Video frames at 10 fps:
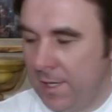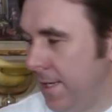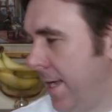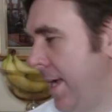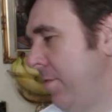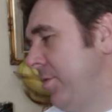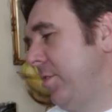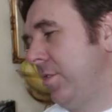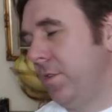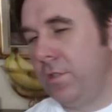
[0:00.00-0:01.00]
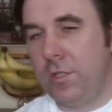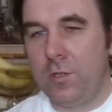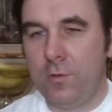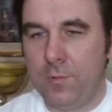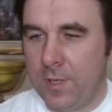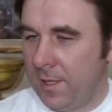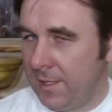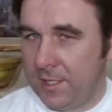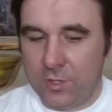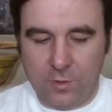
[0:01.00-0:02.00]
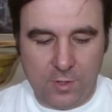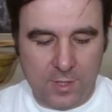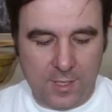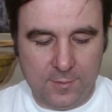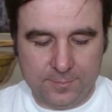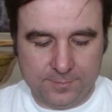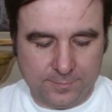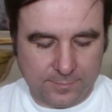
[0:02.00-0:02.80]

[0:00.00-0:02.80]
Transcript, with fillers: kind of how you can do uh, this sort of thing,